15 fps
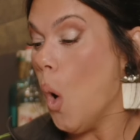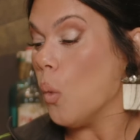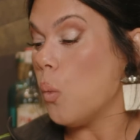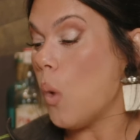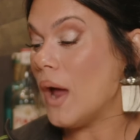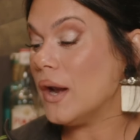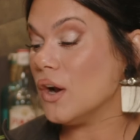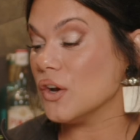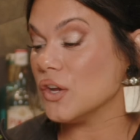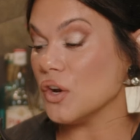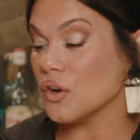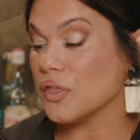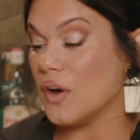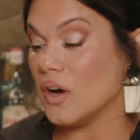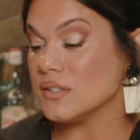What are
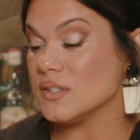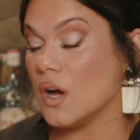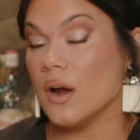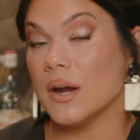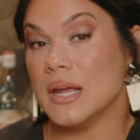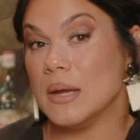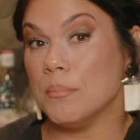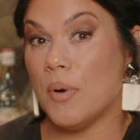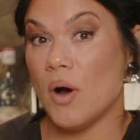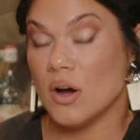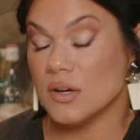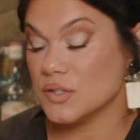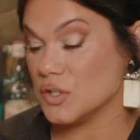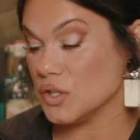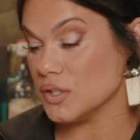your thoughts on
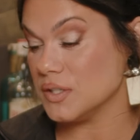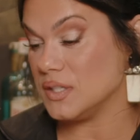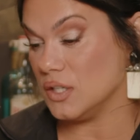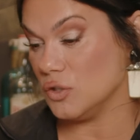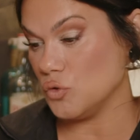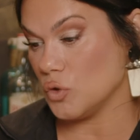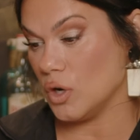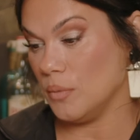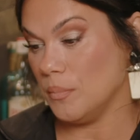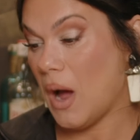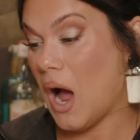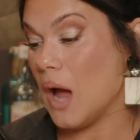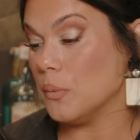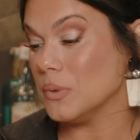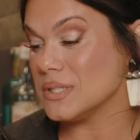imposter syndrome?
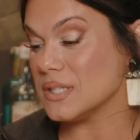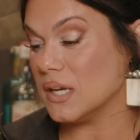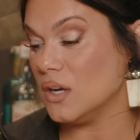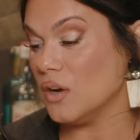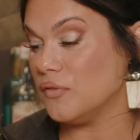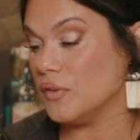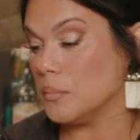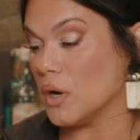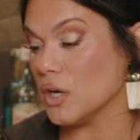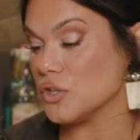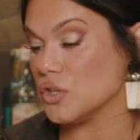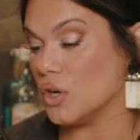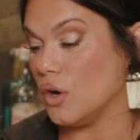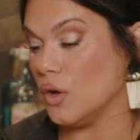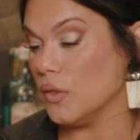I was laid off in
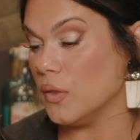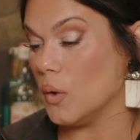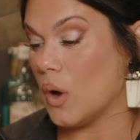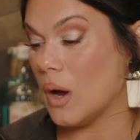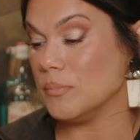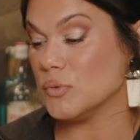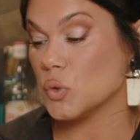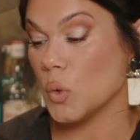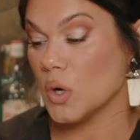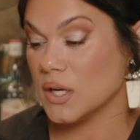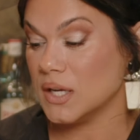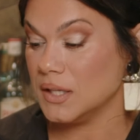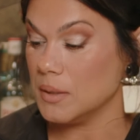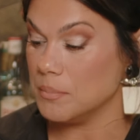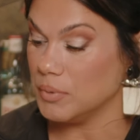March, and although I'm
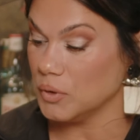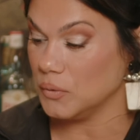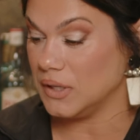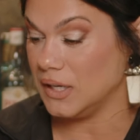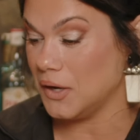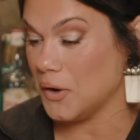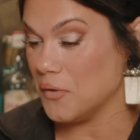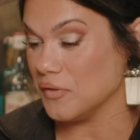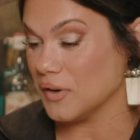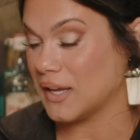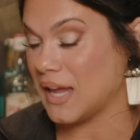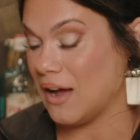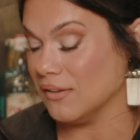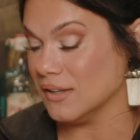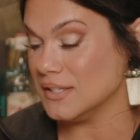twerking the booty over
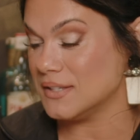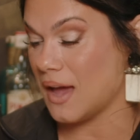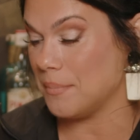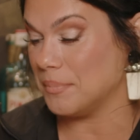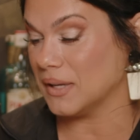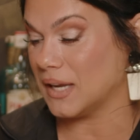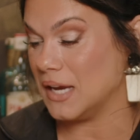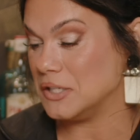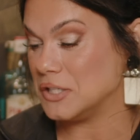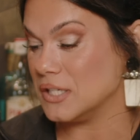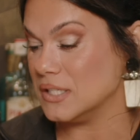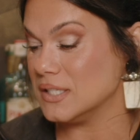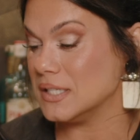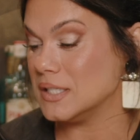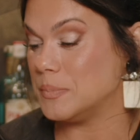countless
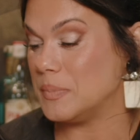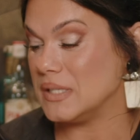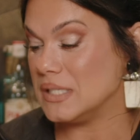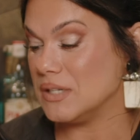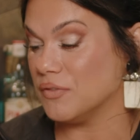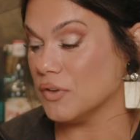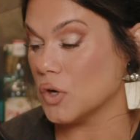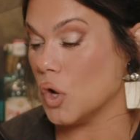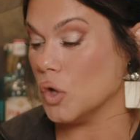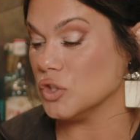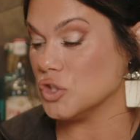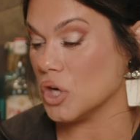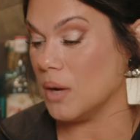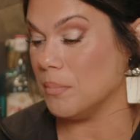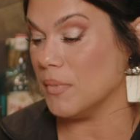applications, it's been difficult
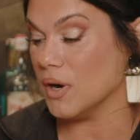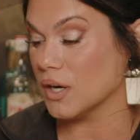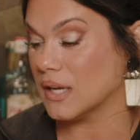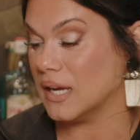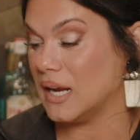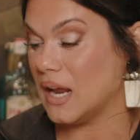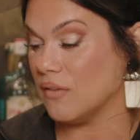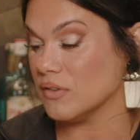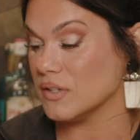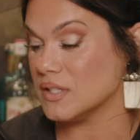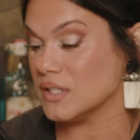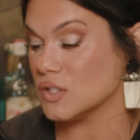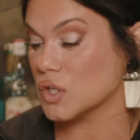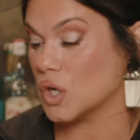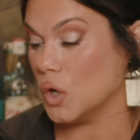job market ever
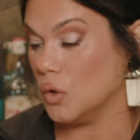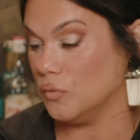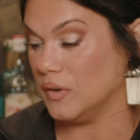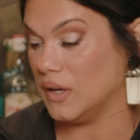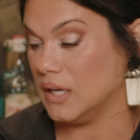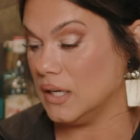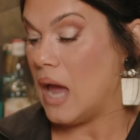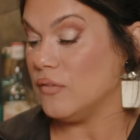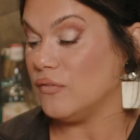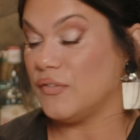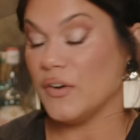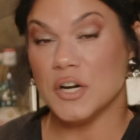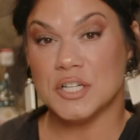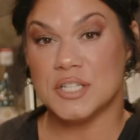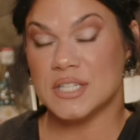since COVID. At
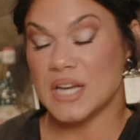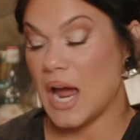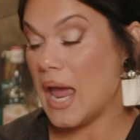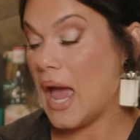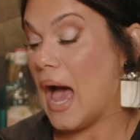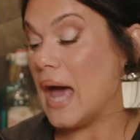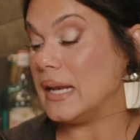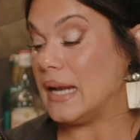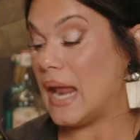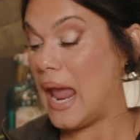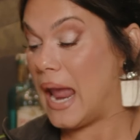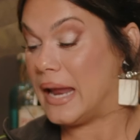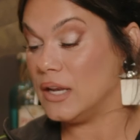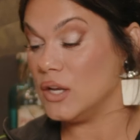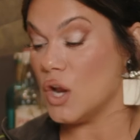first, I had an
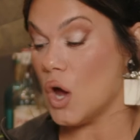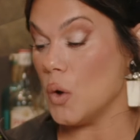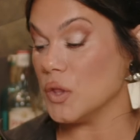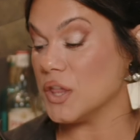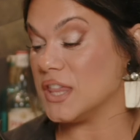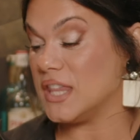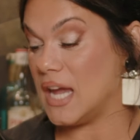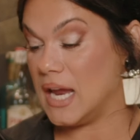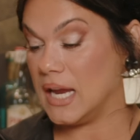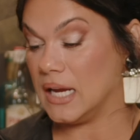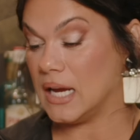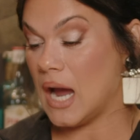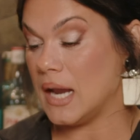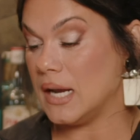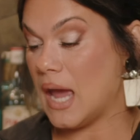ain't no thing
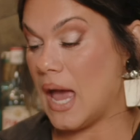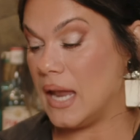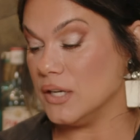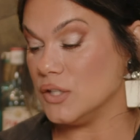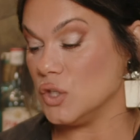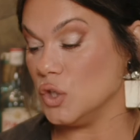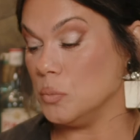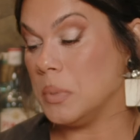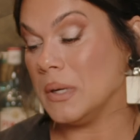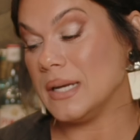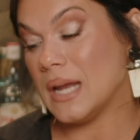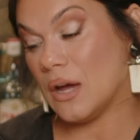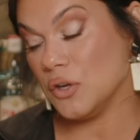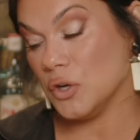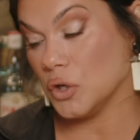kind of attitude, but
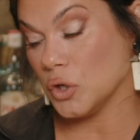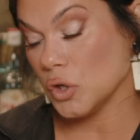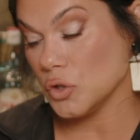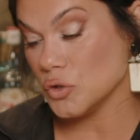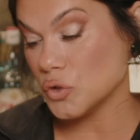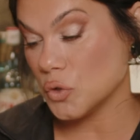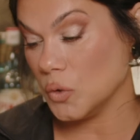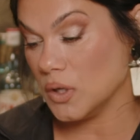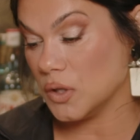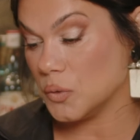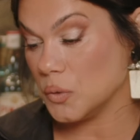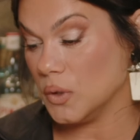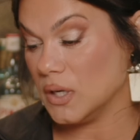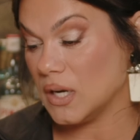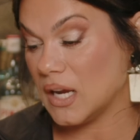now your girl's going
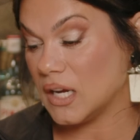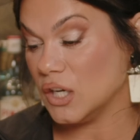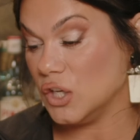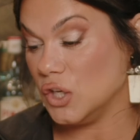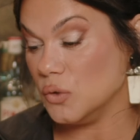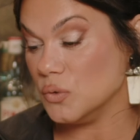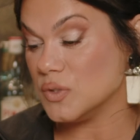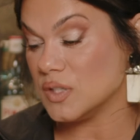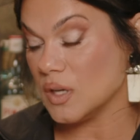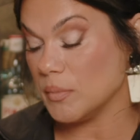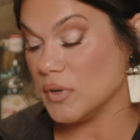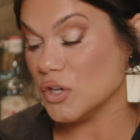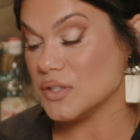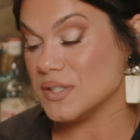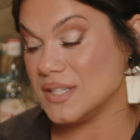through it, and I could use some
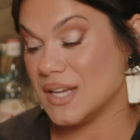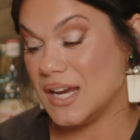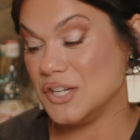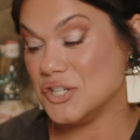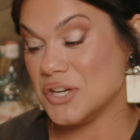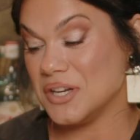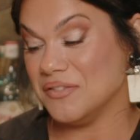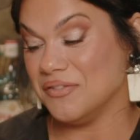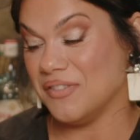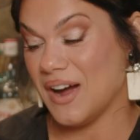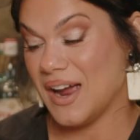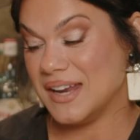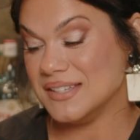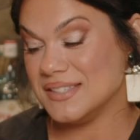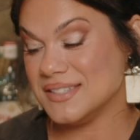of your sage
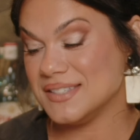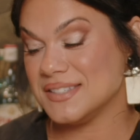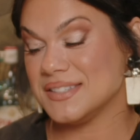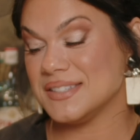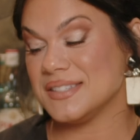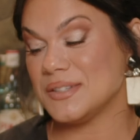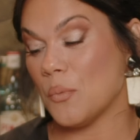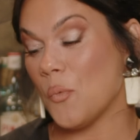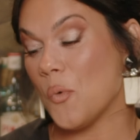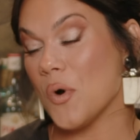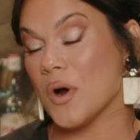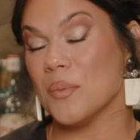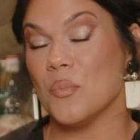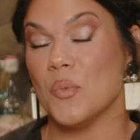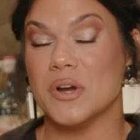advice.
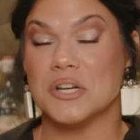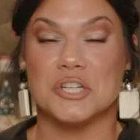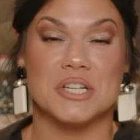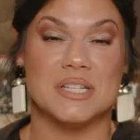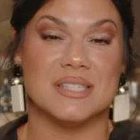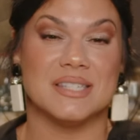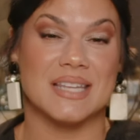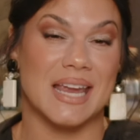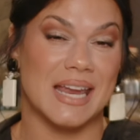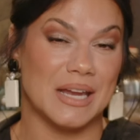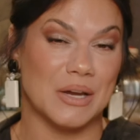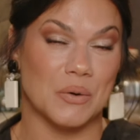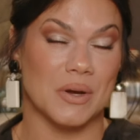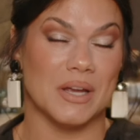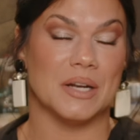Warm wishes,
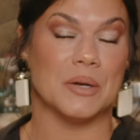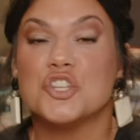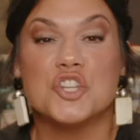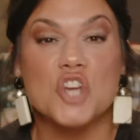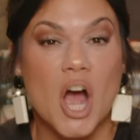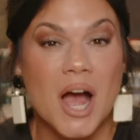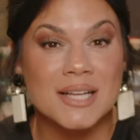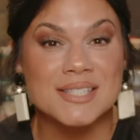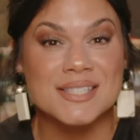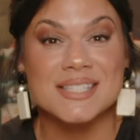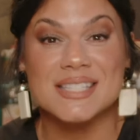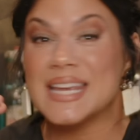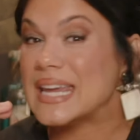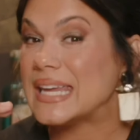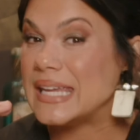Ingrid.
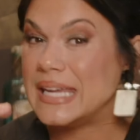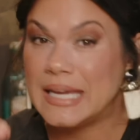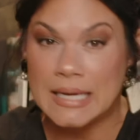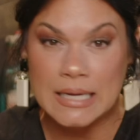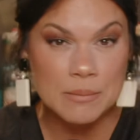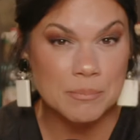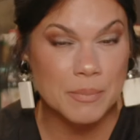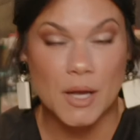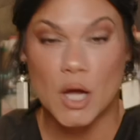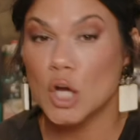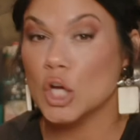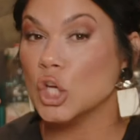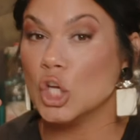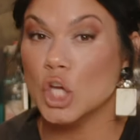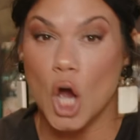Just keep
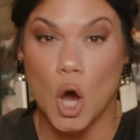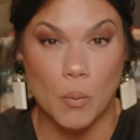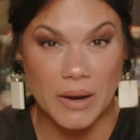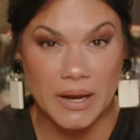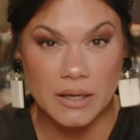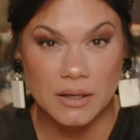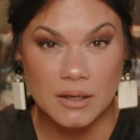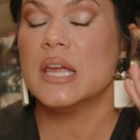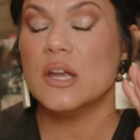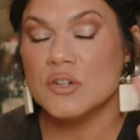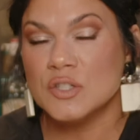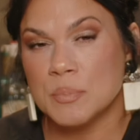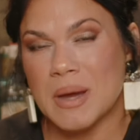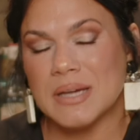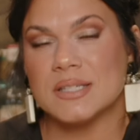going.
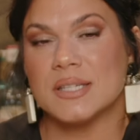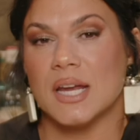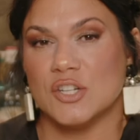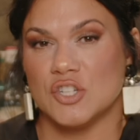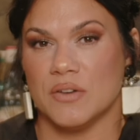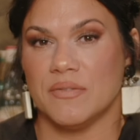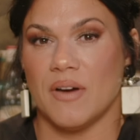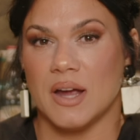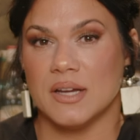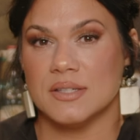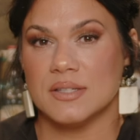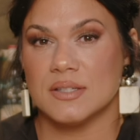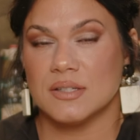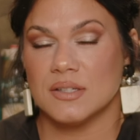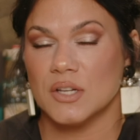Here's my sage
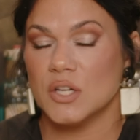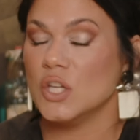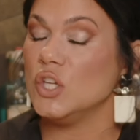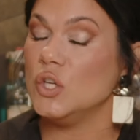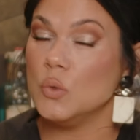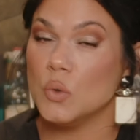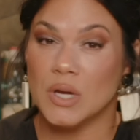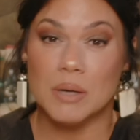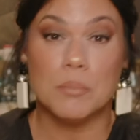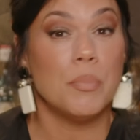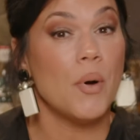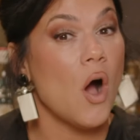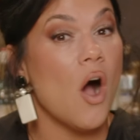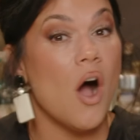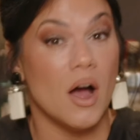advice you can
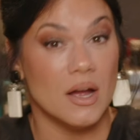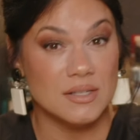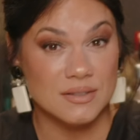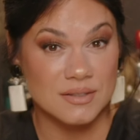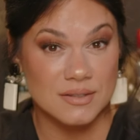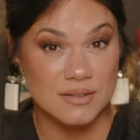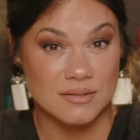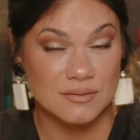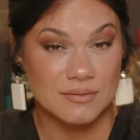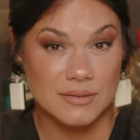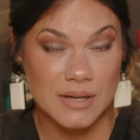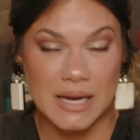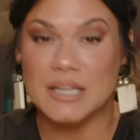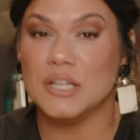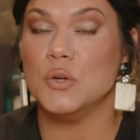pause
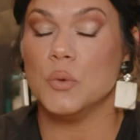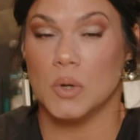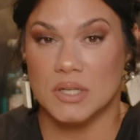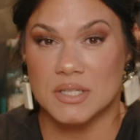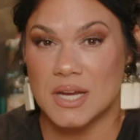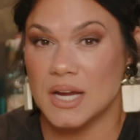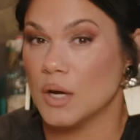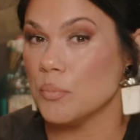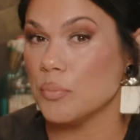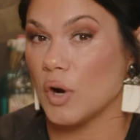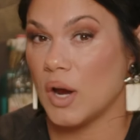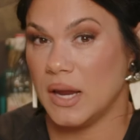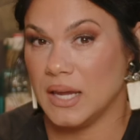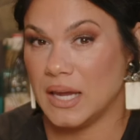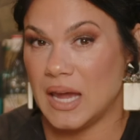and you can take a
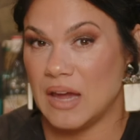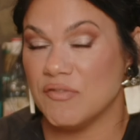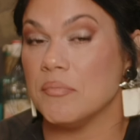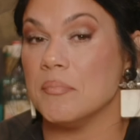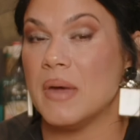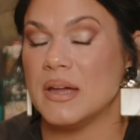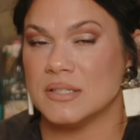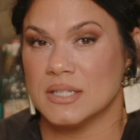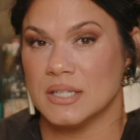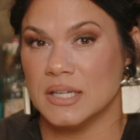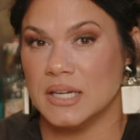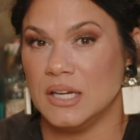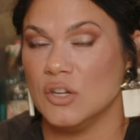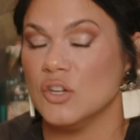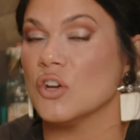break if
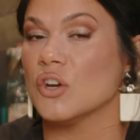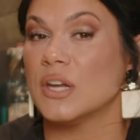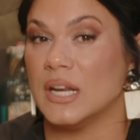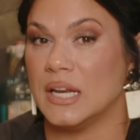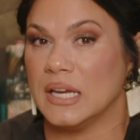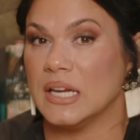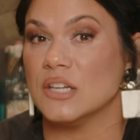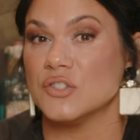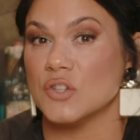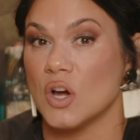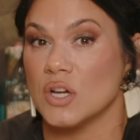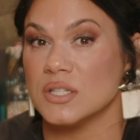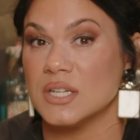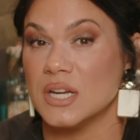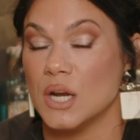mentally you're getting
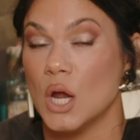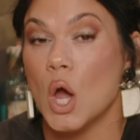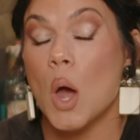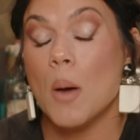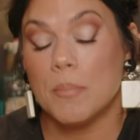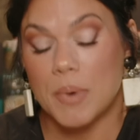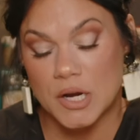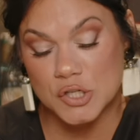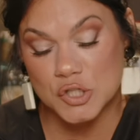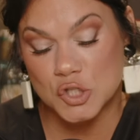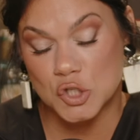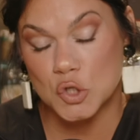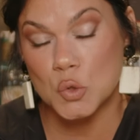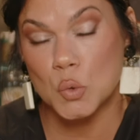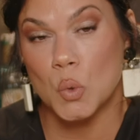exhausted, but
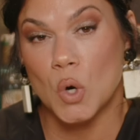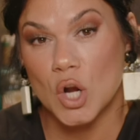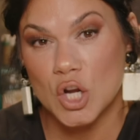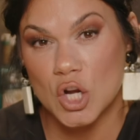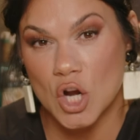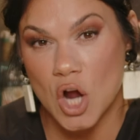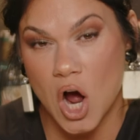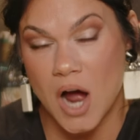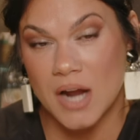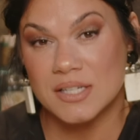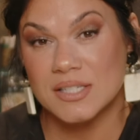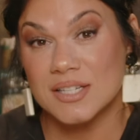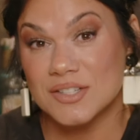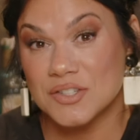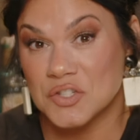do
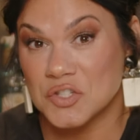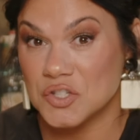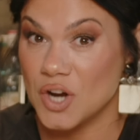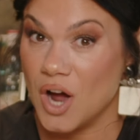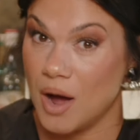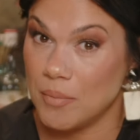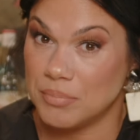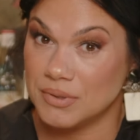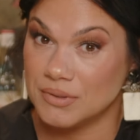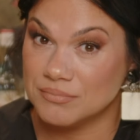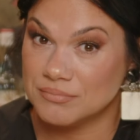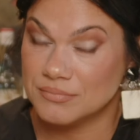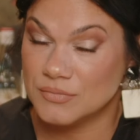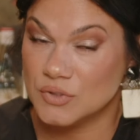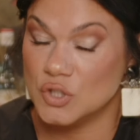not stop.
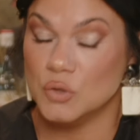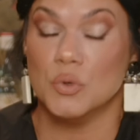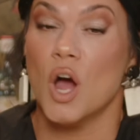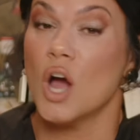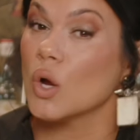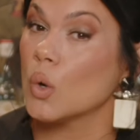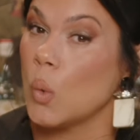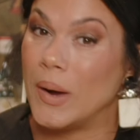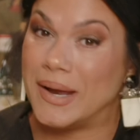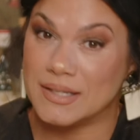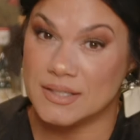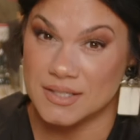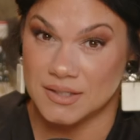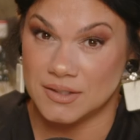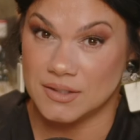Do not
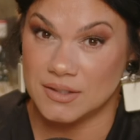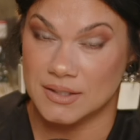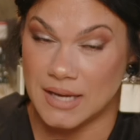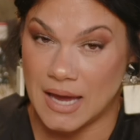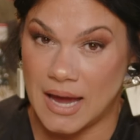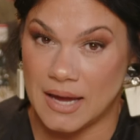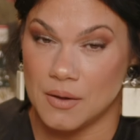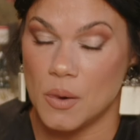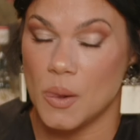quit. Okay.